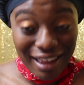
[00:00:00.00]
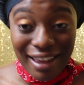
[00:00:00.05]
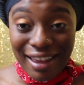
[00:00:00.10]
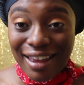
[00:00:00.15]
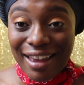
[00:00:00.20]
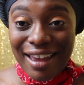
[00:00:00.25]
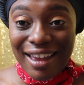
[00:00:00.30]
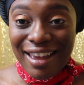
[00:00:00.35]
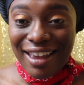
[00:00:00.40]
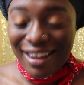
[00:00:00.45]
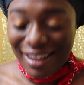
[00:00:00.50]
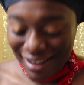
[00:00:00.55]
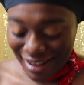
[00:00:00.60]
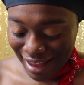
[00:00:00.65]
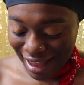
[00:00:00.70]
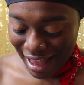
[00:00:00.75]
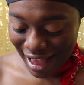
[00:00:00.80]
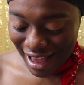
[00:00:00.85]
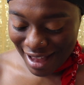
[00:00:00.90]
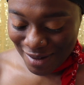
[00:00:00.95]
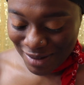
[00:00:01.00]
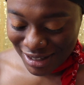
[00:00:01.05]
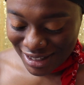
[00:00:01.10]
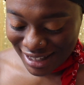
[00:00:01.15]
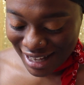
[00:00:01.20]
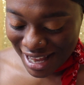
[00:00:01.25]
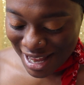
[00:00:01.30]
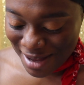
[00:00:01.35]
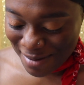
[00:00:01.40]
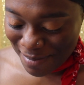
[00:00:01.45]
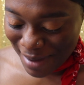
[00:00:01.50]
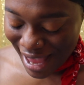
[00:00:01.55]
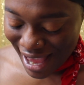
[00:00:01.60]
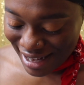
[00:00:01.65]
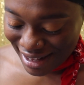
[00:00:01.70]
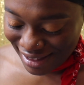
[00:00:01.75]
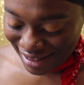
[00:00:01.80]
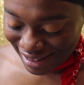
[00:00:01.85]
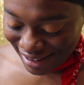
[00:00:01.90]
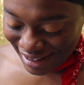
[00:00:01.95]
like, I was saying
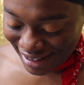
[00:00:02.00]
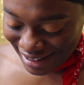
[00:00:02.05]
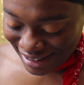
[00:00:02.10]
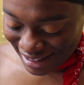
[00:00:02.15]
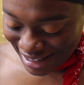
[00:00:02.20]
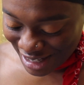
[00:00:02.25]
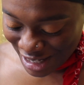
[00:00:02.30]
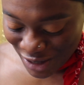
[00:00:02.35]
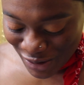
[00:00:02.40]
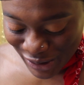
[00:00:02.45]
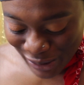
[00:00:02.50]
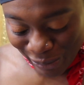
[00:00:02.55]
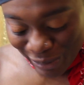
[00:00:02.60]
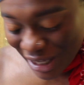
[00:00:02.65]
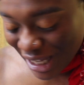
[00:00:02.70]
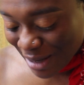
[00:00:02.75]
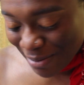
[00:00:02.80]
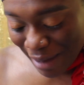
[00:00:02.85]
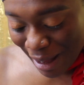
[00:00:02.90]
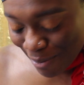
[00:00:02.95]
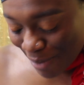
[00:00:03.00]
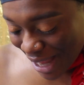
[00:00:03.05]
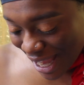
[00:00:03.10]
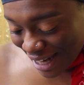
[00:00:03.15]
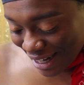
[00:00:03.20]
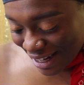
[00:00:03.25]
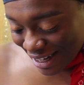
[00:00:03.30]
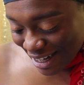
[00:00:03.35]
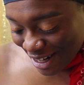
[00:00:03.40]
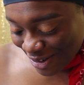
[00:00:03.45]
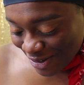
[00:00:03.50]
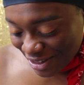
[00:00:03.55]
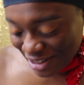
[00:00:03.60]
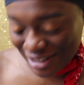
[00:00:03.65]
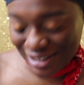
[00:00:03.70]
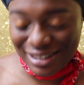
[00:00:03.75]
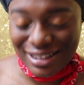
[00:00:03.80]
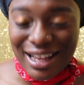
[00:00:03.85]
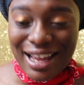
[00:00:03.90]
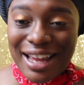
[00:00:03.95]
petty things and he was meeting my petty, and I was
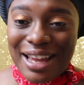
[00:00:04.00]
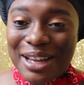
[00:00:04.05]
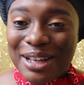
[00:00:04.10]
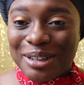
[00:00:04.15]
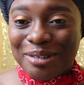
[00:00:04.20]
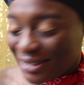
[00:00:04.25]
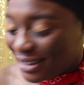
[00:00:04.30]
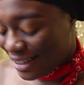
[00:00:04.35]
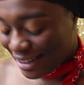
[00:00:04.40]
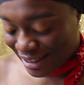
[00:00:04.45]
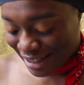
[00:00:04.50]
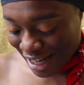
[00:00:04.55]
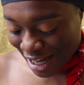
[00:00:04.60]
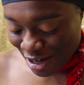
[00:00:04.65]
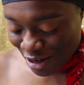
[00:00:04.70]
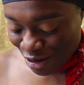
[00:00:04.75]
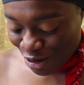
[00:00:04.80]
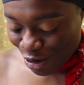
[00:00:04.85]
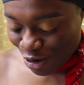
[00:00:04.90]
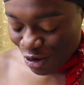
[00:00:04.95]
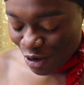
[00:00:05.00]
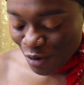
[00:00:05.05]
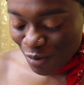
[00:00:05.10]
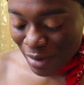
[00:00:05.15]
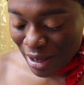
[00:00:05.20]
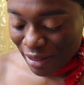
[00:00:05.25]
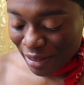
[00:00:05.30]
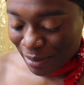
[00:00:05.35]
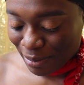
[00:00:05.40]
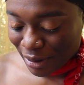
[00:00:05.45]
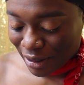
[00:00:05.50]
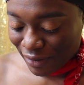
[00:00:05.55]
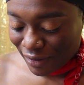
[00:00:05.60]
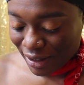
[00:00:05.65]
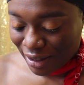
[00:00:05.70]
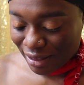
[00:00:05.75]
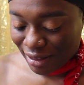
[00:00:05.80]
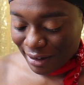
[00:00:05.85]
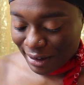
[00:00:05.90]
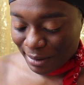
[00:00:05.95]
just like, this is how you know you met the
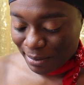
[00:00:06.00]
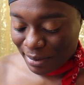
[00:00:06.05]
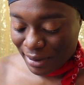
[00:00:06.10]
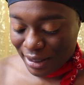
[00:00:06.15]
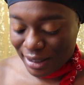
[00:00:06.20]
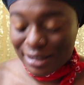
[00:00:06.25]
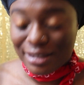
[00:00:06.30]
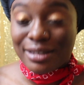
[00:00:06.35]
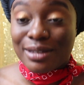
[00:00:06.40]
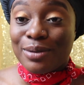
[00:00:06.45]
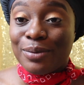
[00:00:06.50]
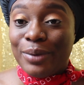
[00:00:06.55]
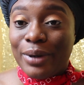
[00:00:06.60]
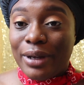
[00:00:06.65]
perfect therapist,